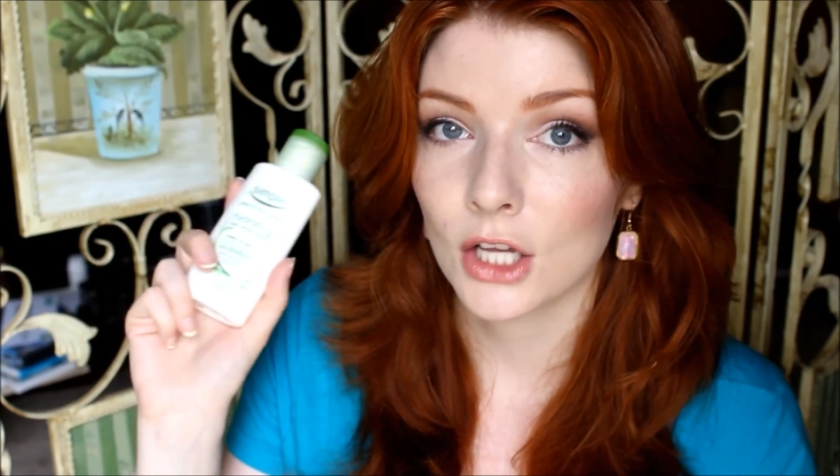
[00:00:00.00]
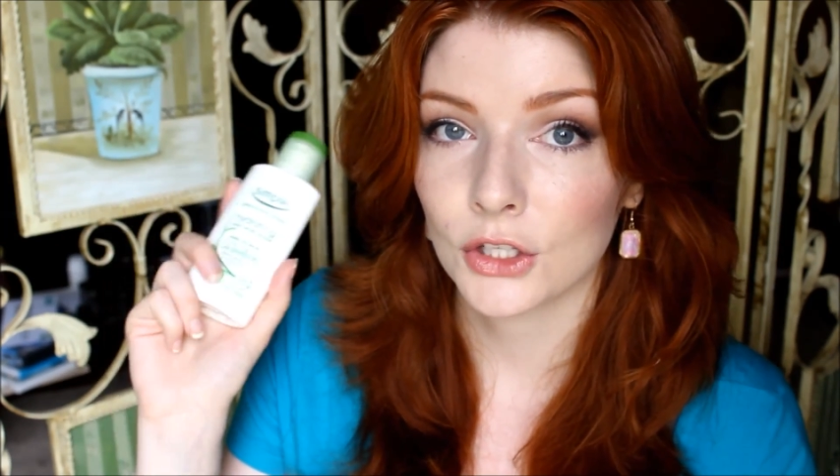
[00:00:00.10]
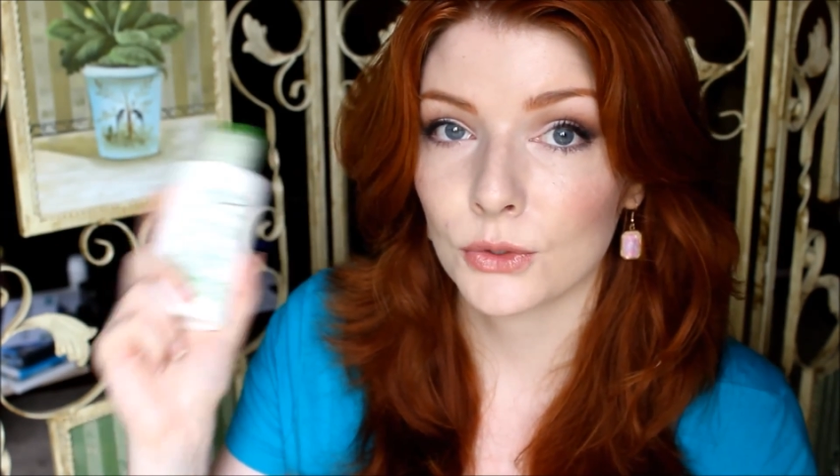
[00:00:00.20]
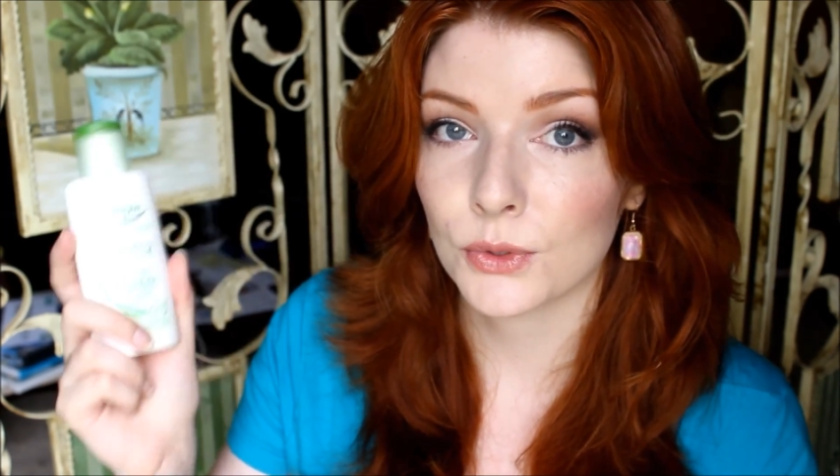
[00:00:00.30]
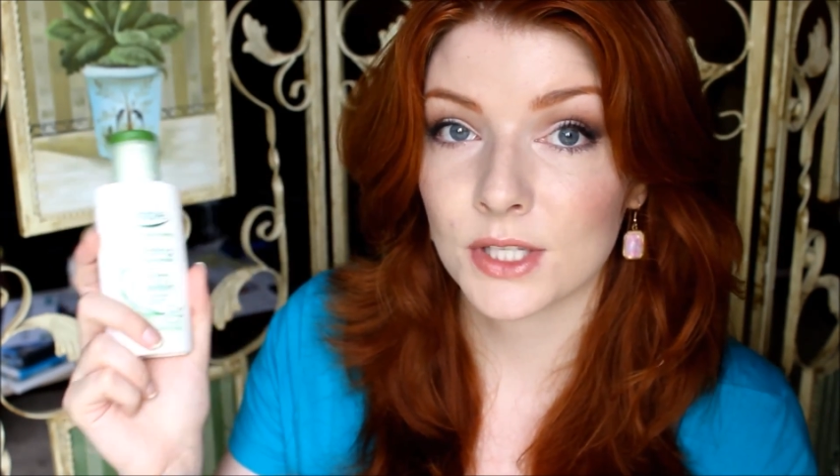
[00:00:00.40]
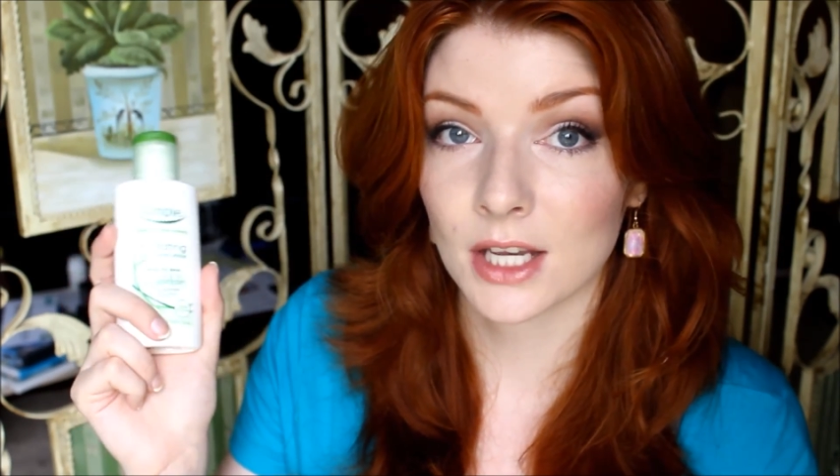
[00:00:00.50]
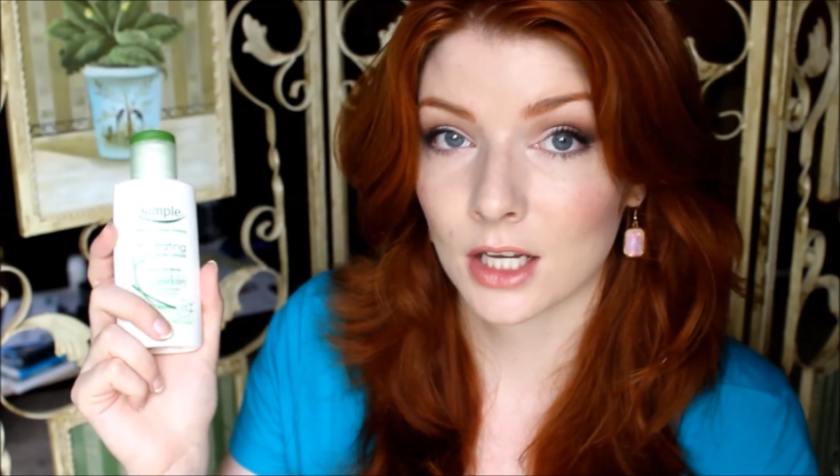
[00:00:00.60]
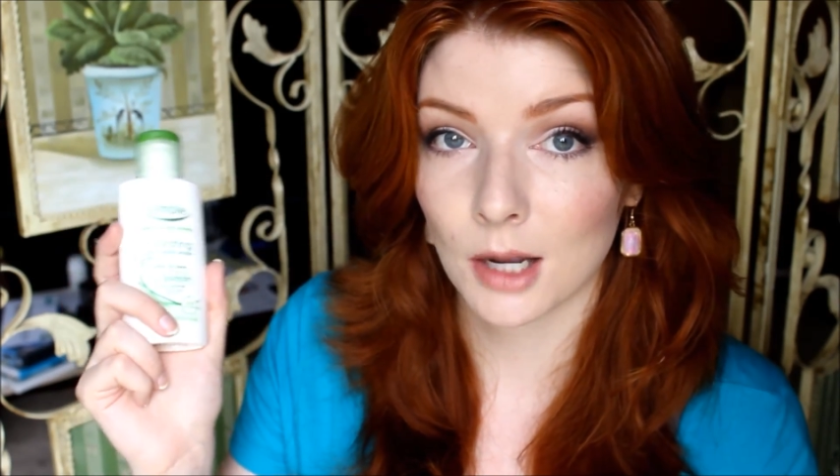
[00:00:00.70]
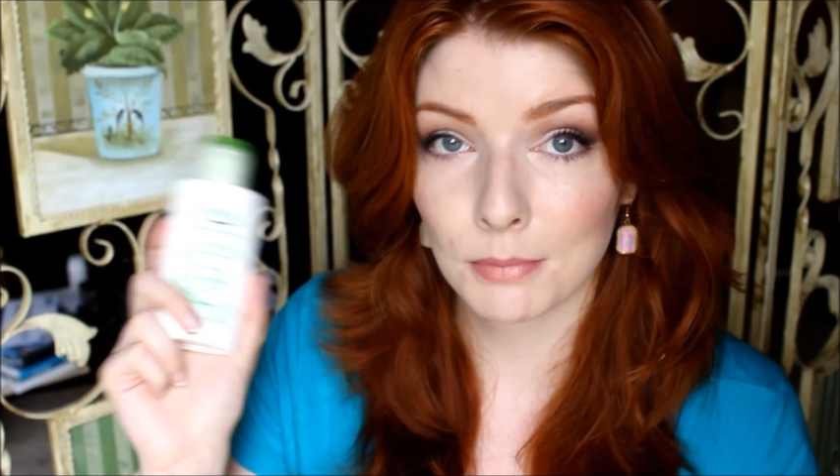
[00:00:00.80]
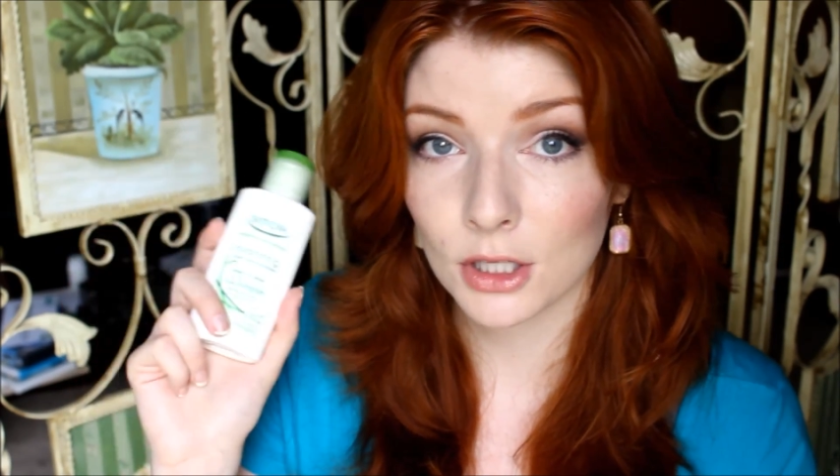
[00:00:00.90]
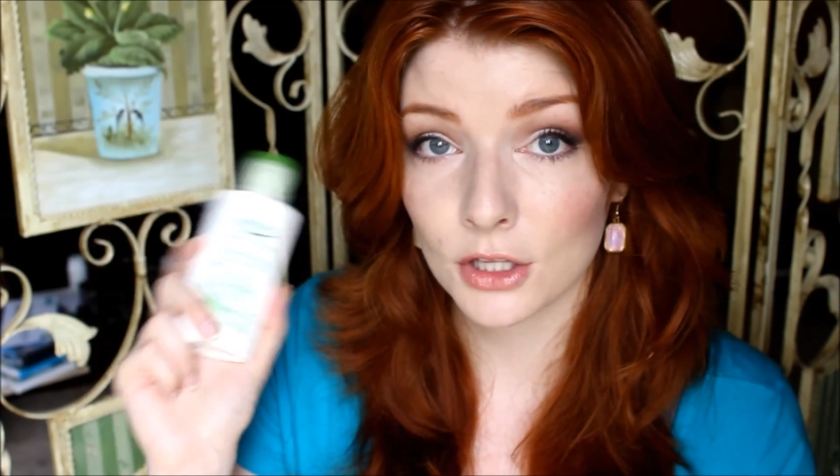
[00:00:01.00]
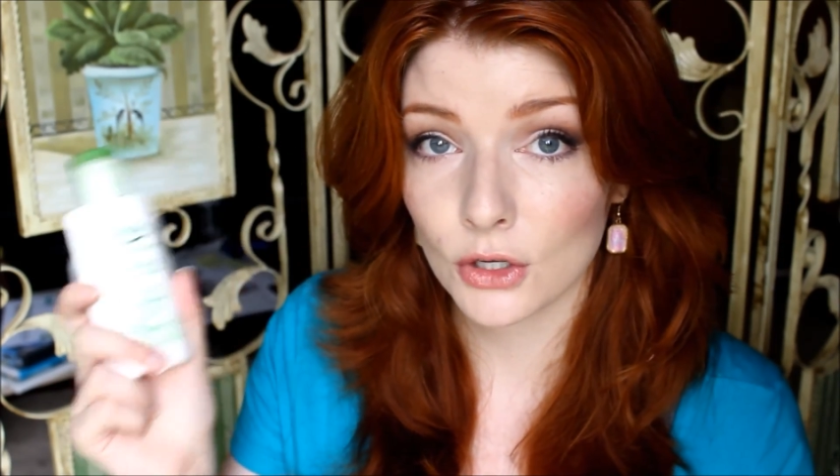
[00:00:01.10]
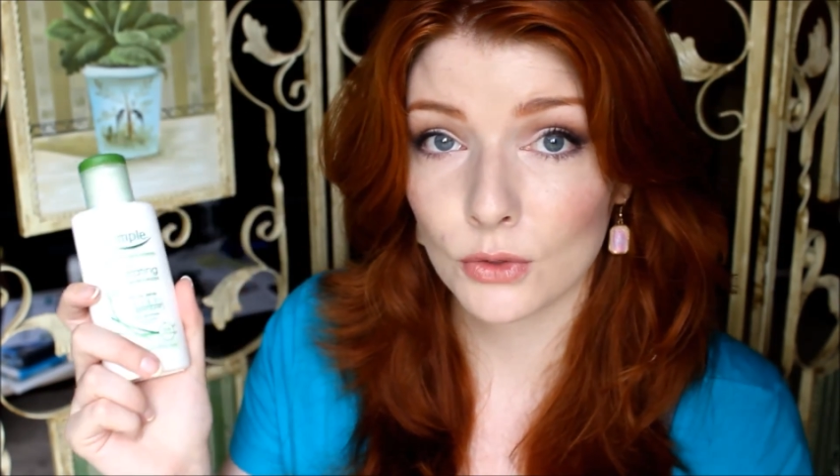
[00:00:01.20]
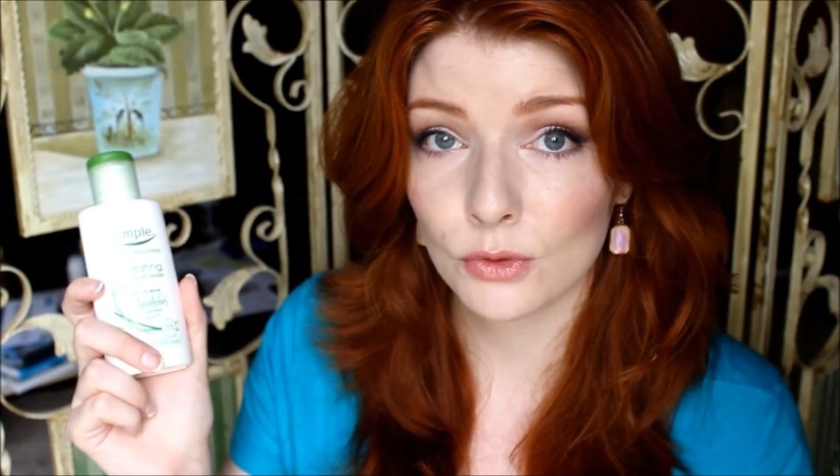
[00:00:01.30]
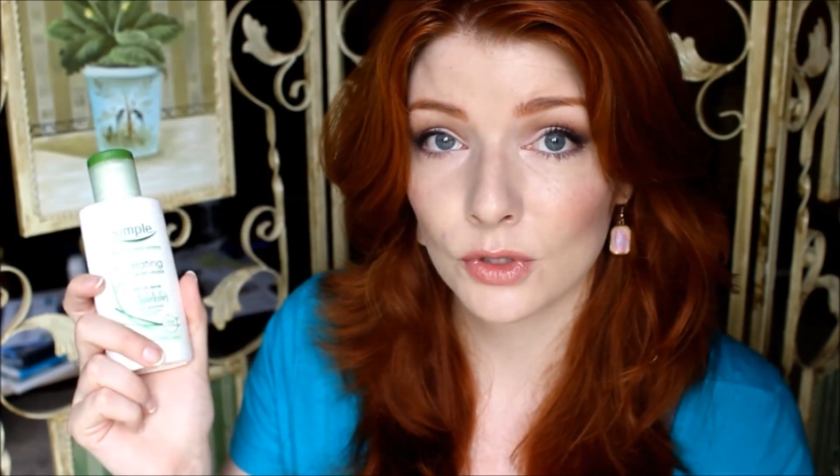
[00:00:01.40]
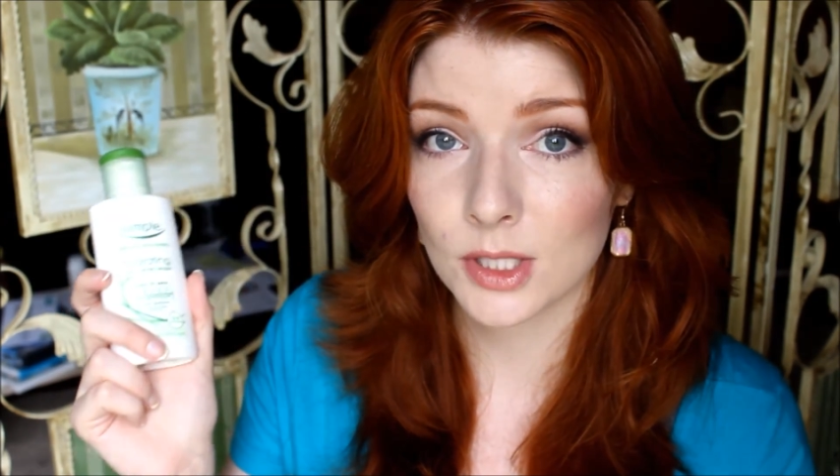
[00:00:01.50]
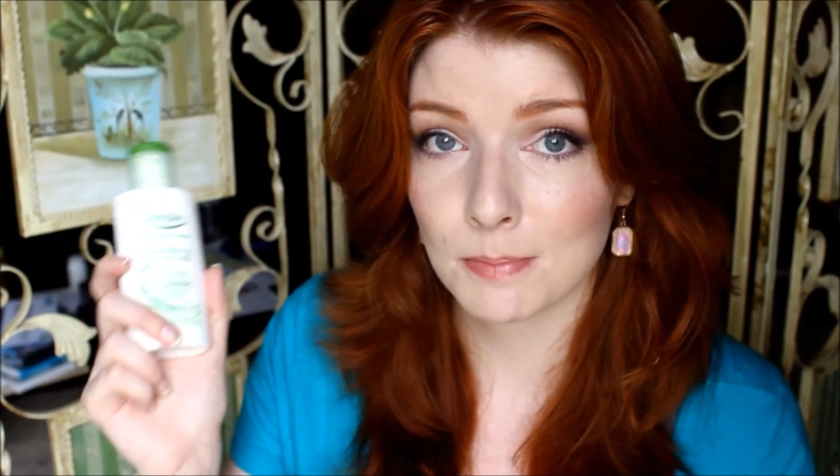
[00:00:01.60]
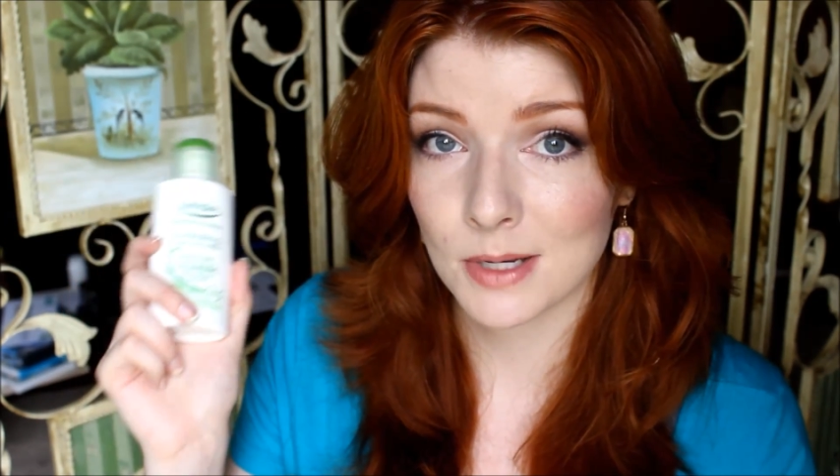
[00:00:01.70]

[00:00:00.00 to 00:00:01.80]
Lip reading: Used a couple of those,